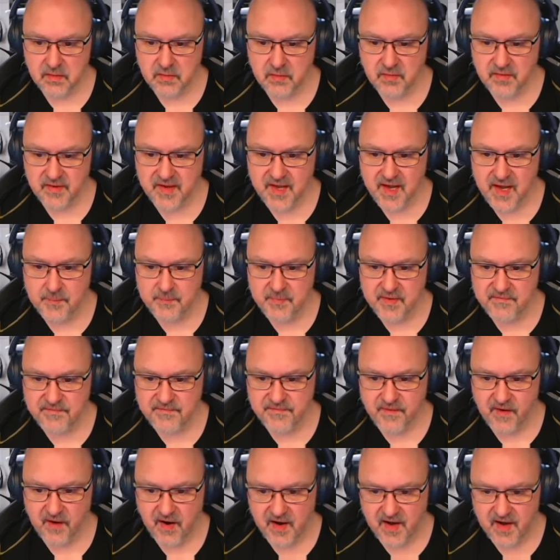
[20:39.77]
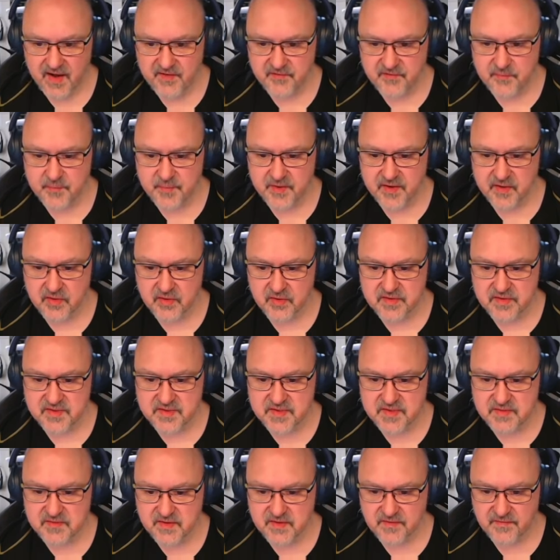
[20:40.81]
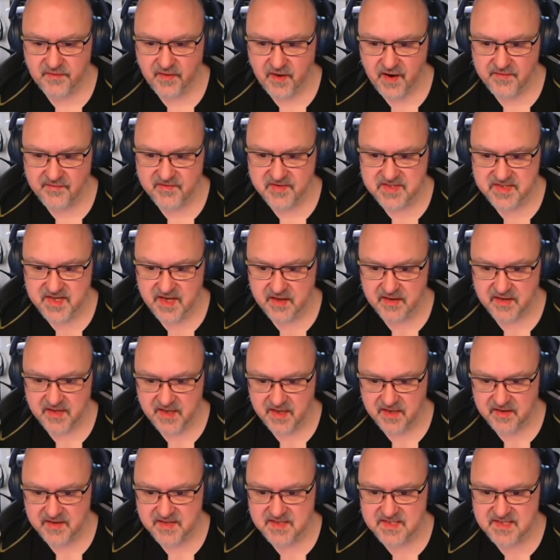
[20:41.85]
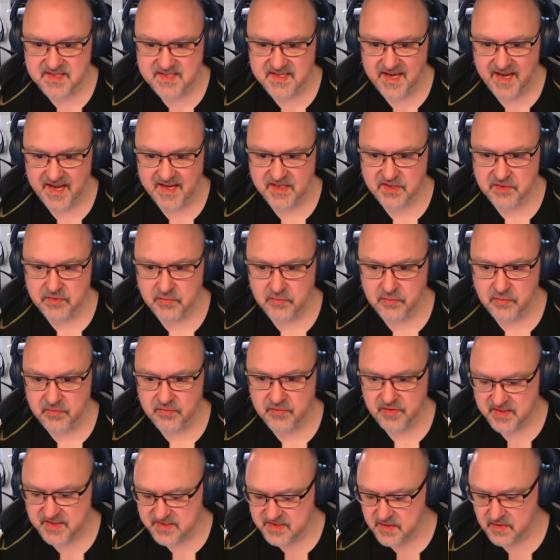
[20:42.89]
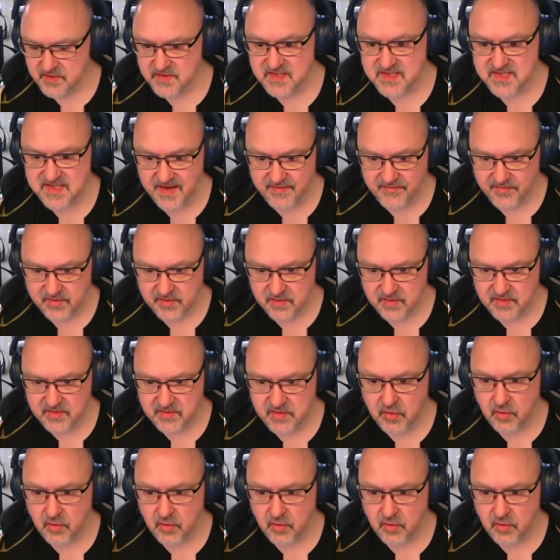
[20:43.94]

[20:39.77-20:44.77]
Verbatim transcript: Well, it can't be five because the five is down here. This is actually, oh, there's no seven.